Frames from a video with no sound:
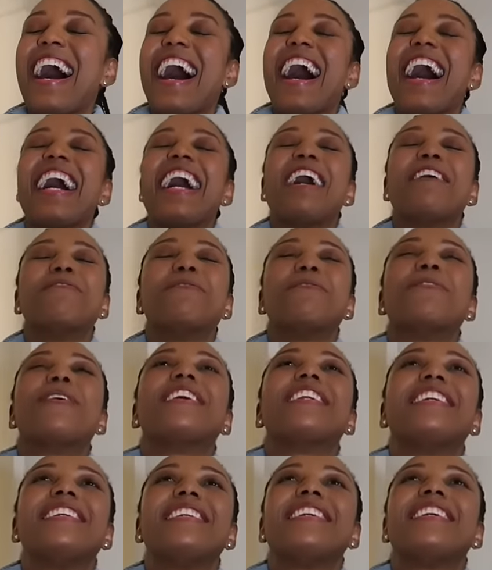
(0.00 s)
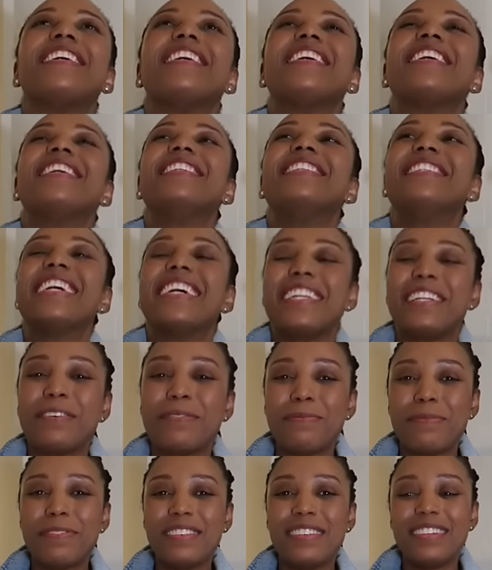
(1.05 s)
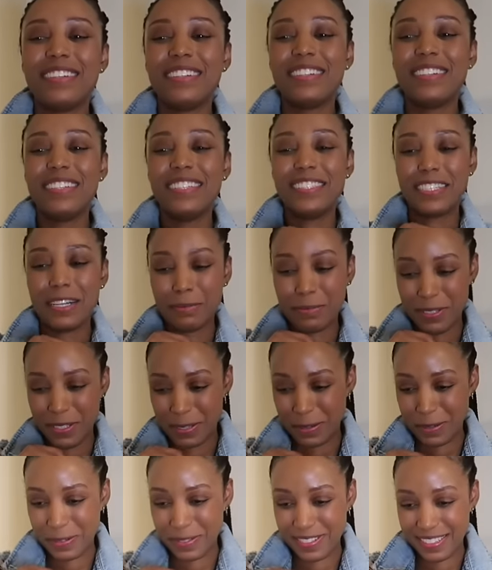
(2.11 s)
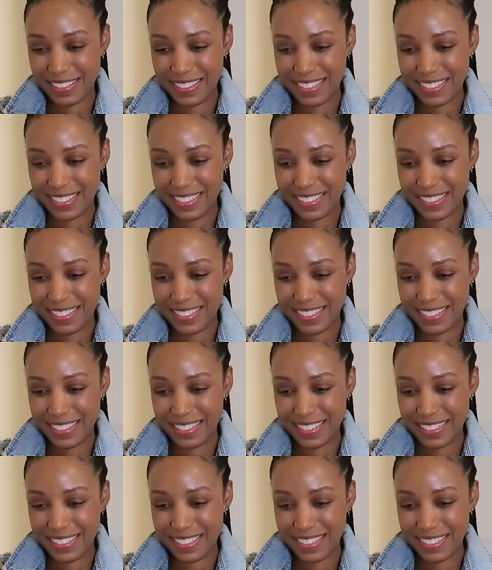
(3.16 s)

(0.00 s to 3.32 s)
I have wanted a denim jumpsuit